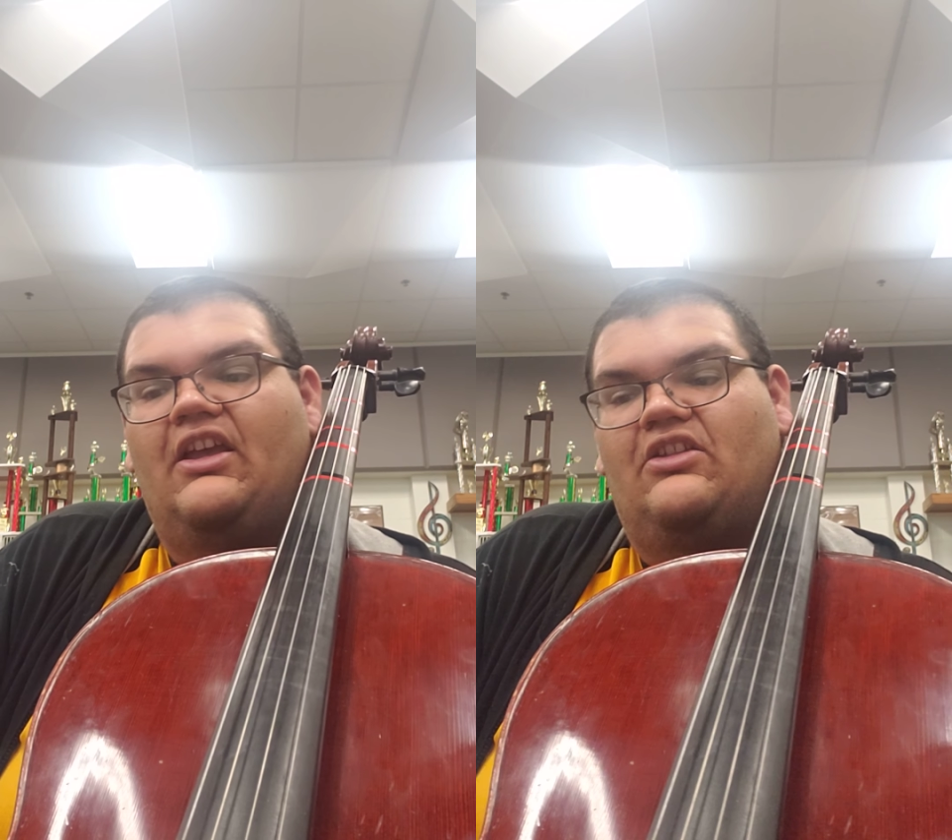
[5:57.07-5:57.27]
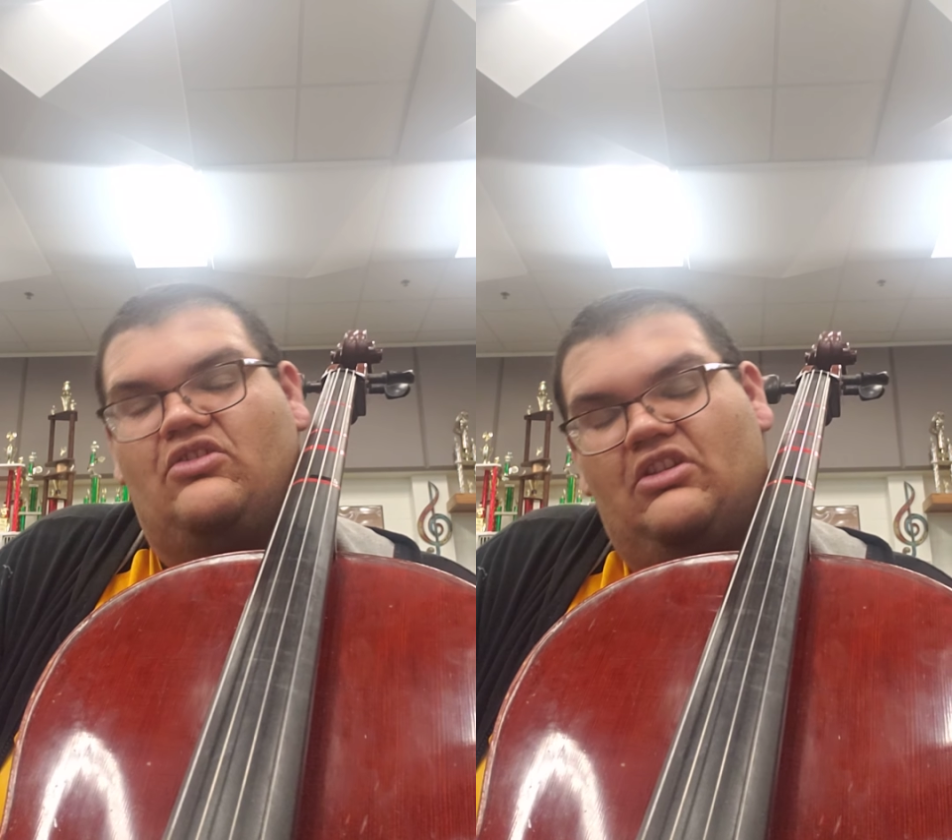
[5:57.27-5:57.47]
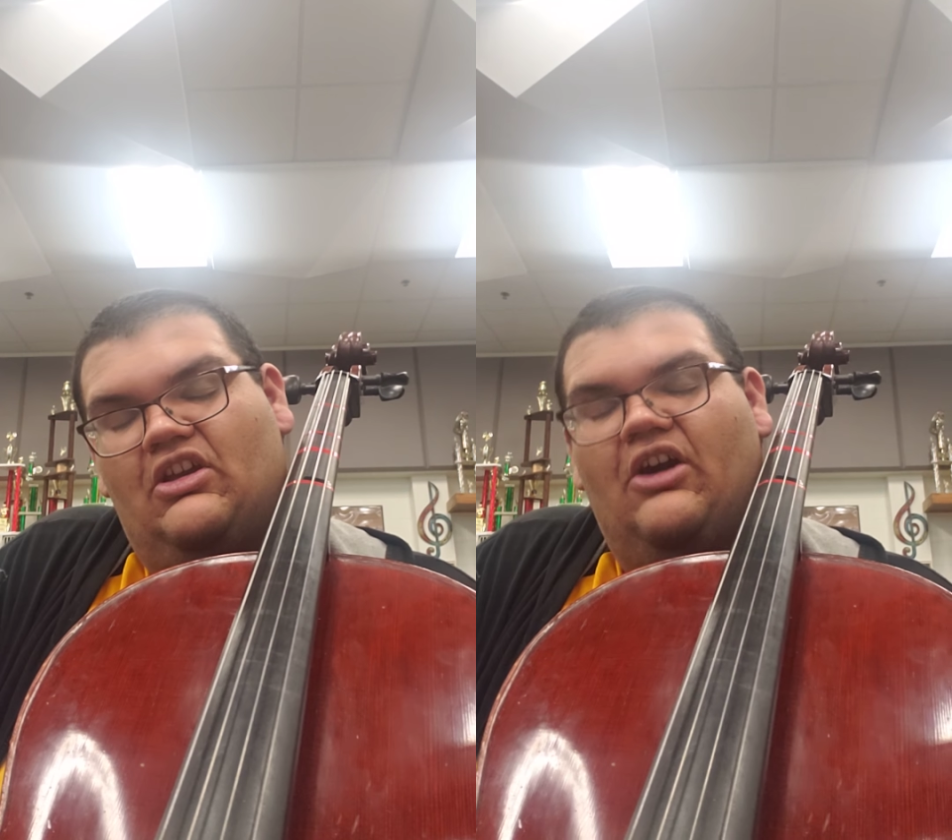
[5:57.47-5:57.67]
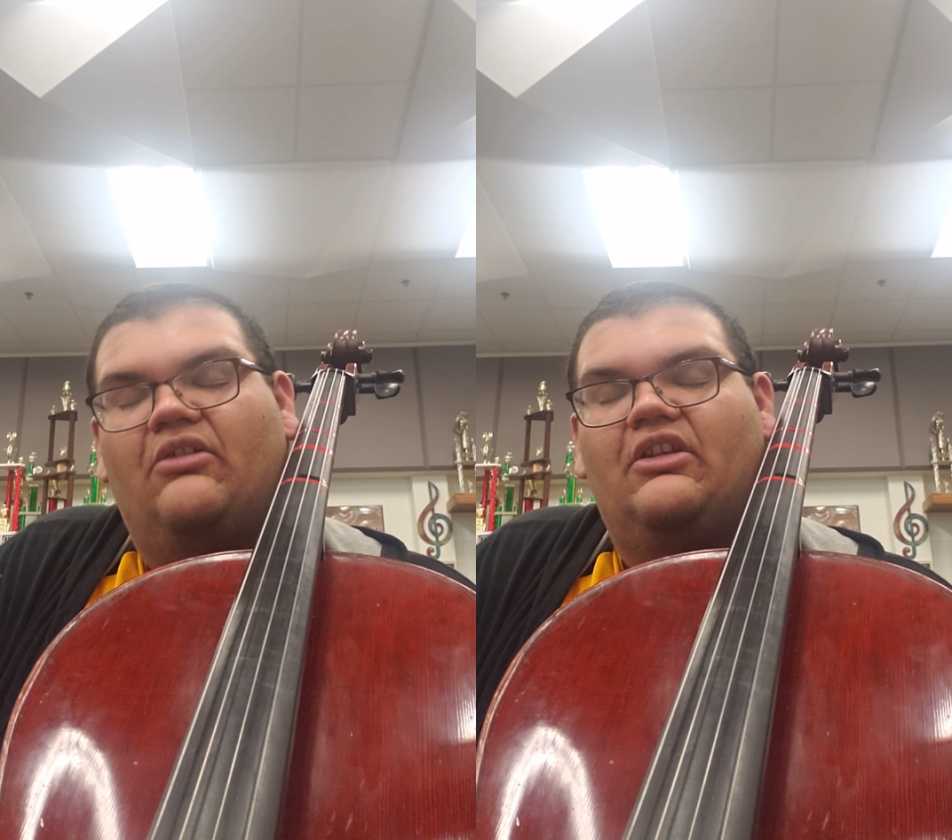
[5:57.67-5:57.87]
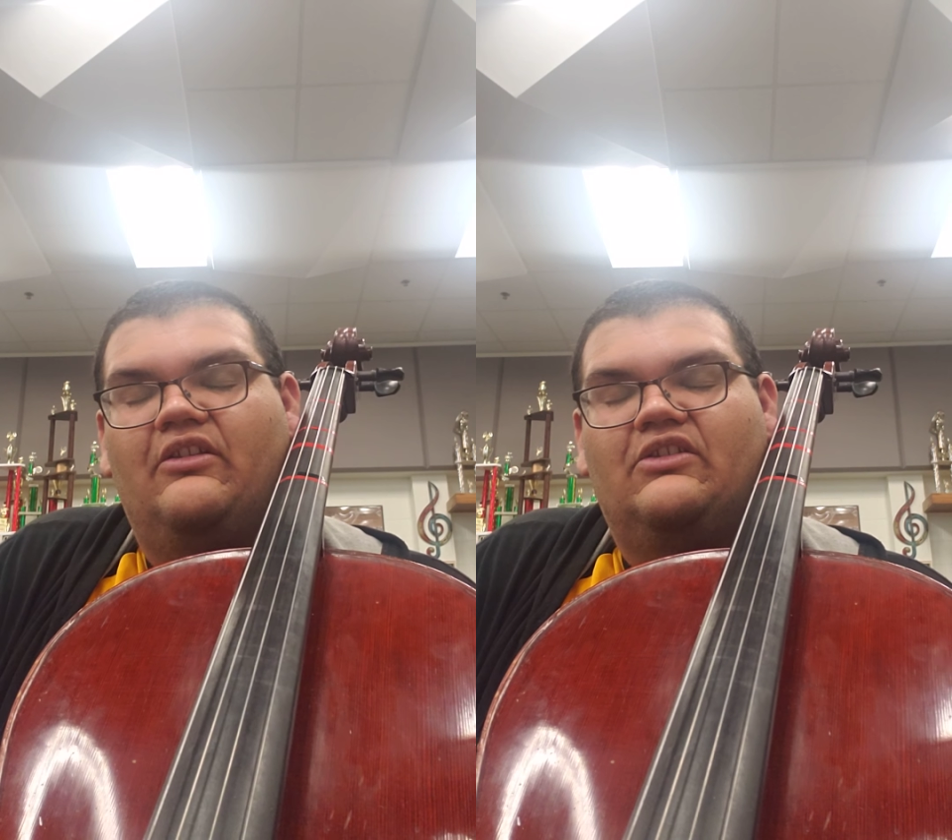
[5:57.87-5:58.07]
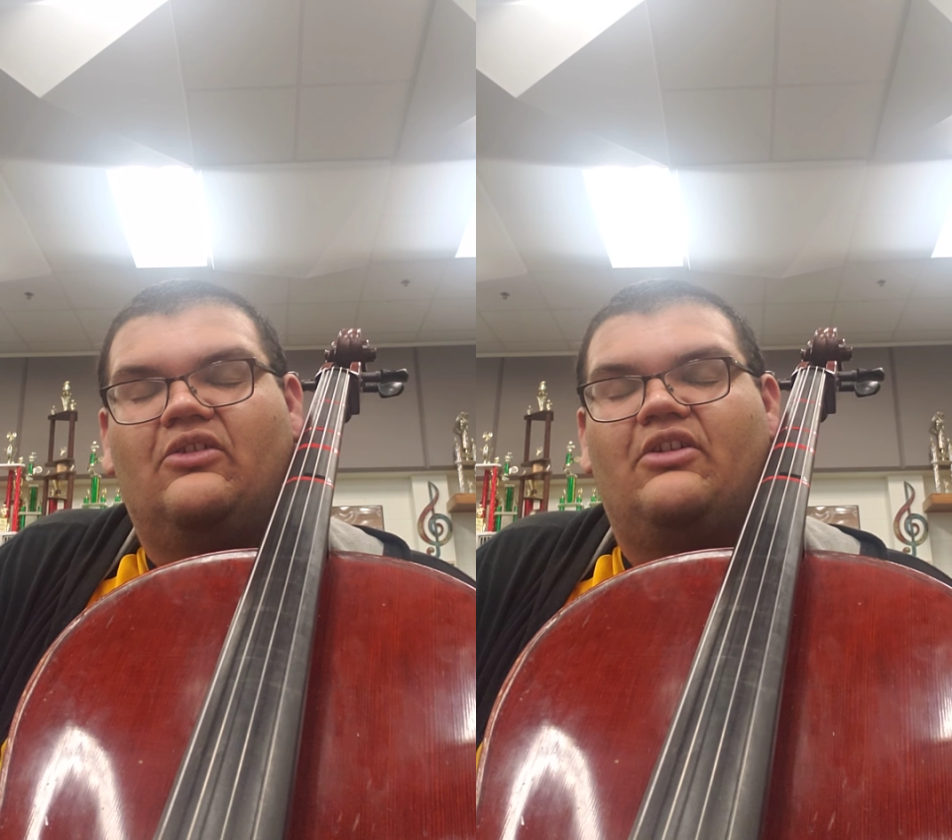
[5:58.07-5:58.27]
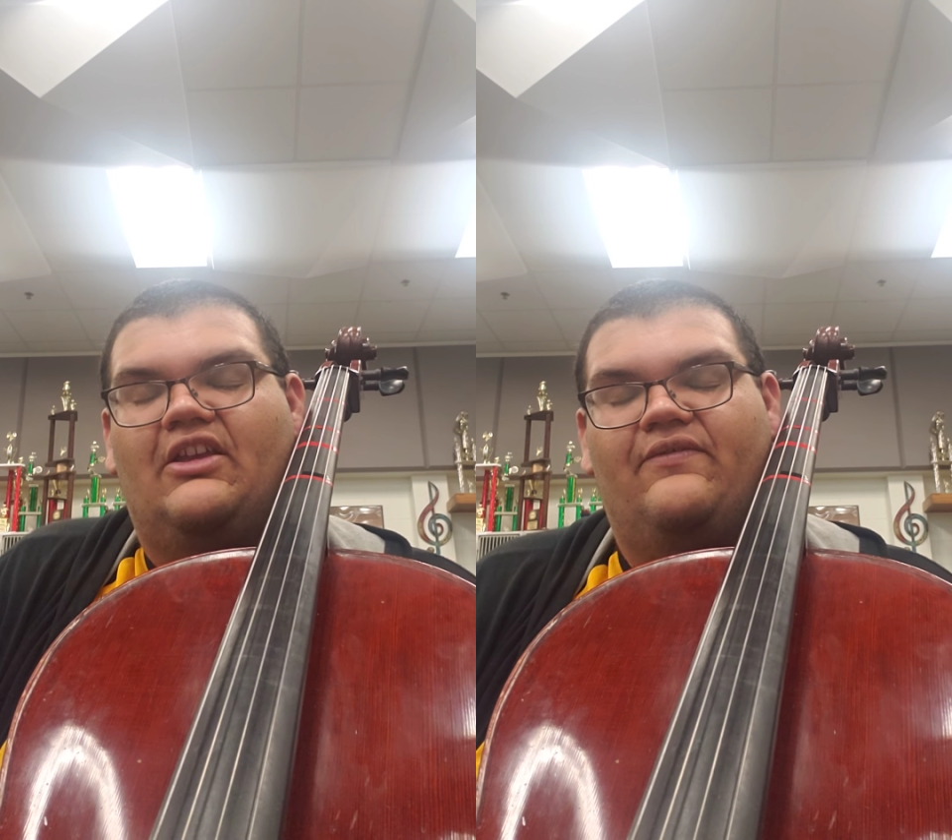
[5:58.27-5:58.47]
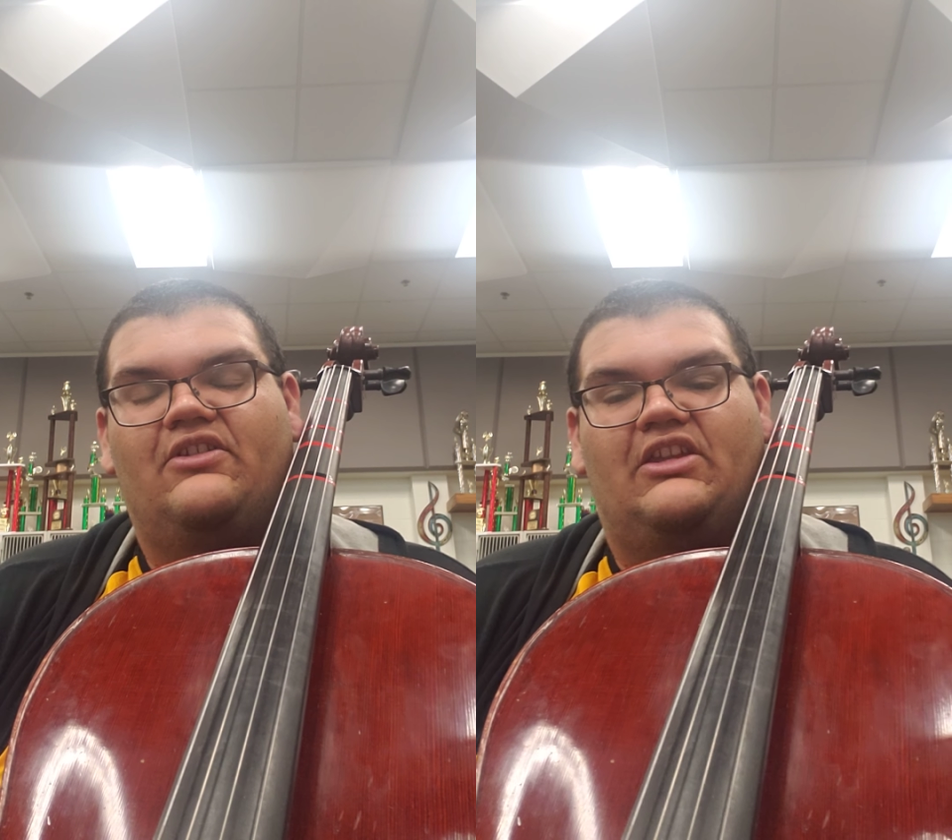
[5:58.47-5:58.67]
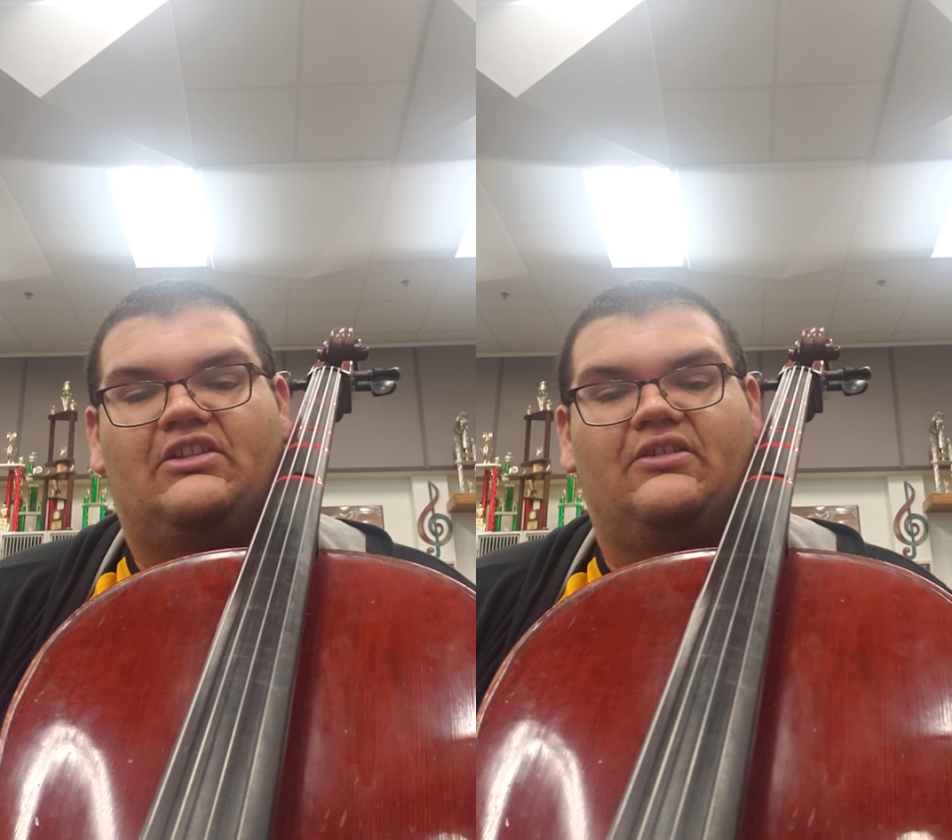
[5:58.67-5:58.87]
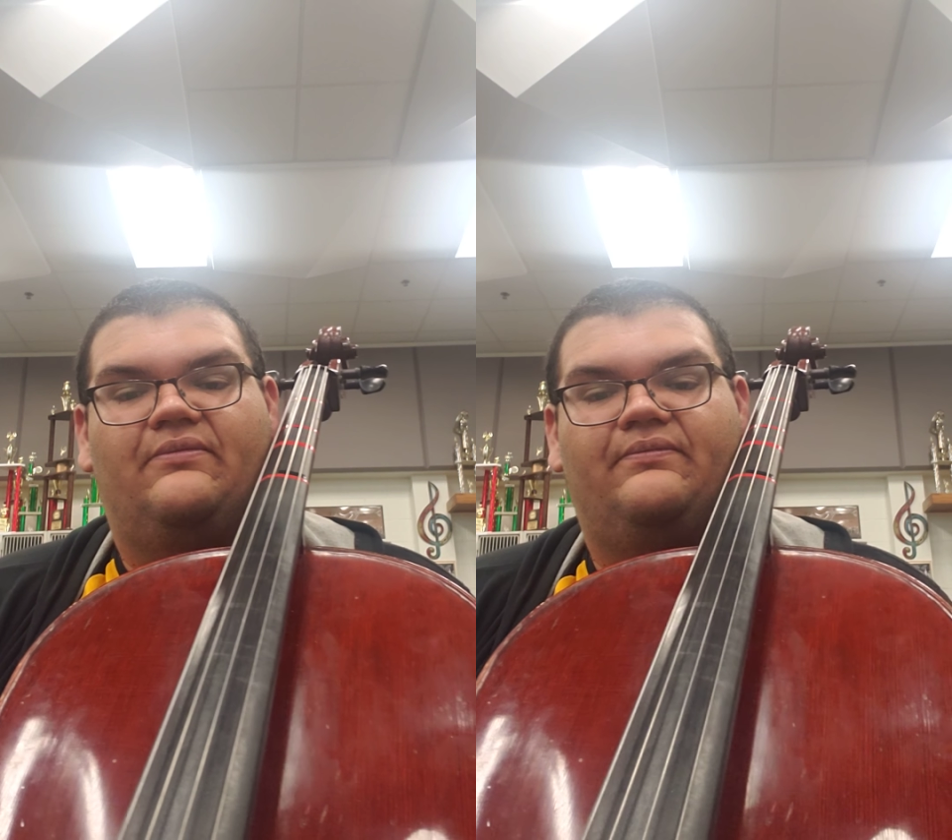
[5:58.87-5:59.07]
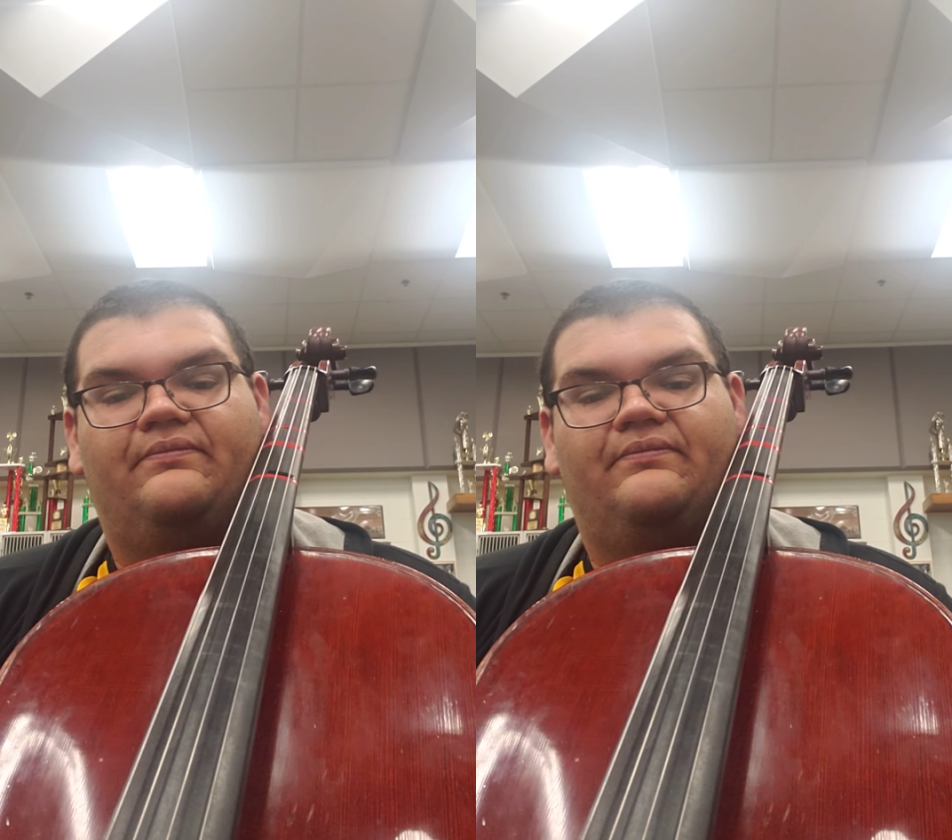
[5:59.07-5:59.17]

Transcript: and you can go a little slower if you need to.